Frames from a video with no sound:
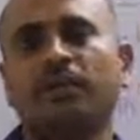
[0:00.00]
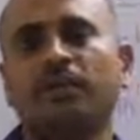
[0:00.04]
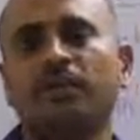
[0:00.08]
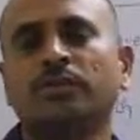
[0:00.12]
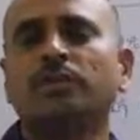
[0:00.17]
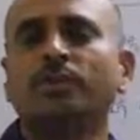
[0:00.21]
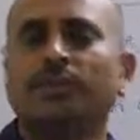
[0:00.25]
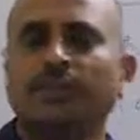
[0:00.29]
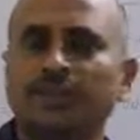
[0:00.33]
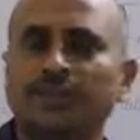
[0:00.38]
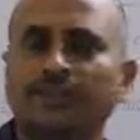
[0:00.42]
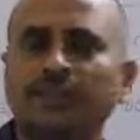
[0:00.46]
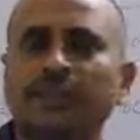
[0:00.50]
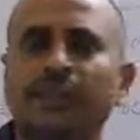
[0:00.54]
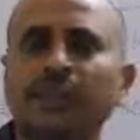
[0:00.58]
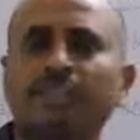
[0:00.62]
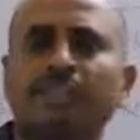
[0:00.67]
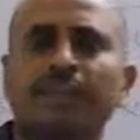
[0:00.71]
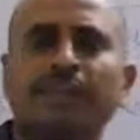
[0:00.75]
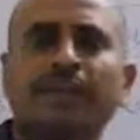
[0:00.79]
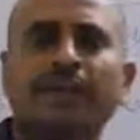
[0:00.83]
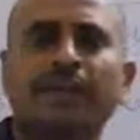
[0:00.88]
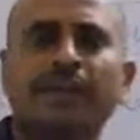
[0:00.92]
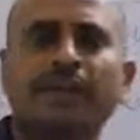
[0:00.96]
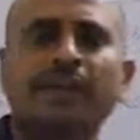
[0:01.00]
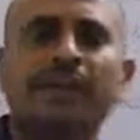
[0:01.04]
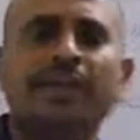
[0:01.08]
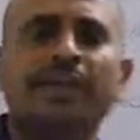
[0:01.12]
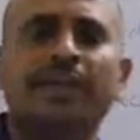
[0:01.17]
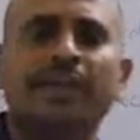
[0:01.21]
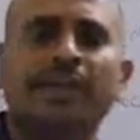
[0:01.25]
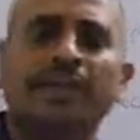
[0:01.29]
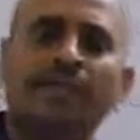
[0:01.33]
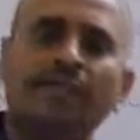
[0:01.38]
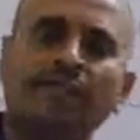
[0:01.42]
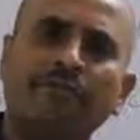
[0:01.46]
So in this way,
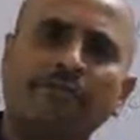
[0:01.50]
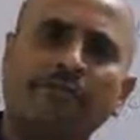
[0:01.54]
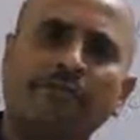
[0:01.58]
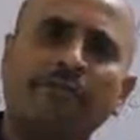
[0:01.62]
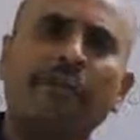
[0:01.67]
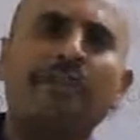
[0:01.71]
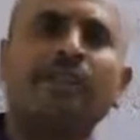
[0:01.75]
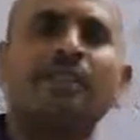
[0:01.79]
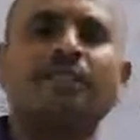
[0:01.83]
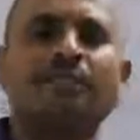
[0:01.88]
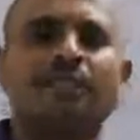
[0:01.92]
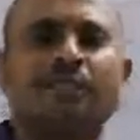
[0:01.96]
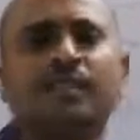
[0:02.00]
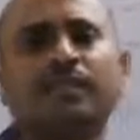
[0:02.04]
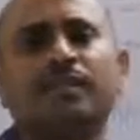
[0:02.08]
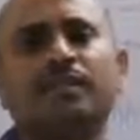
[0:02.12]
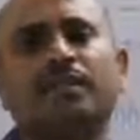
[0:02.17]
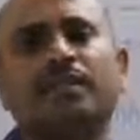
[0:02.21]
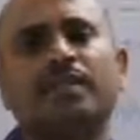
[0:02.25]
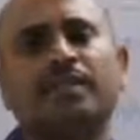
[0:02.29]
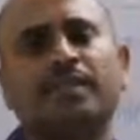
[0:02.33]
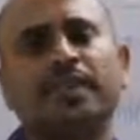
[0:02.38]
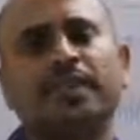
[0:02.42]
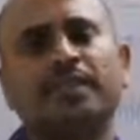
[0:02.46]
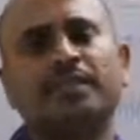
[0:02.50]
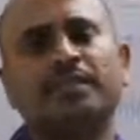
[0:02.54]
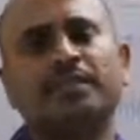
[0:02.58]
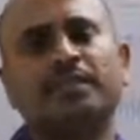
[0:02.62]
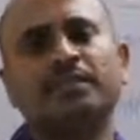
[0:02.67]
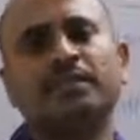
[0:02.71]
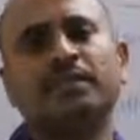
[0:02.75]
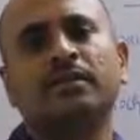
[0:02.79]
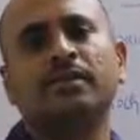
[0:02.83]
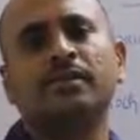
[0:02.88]
everything, that is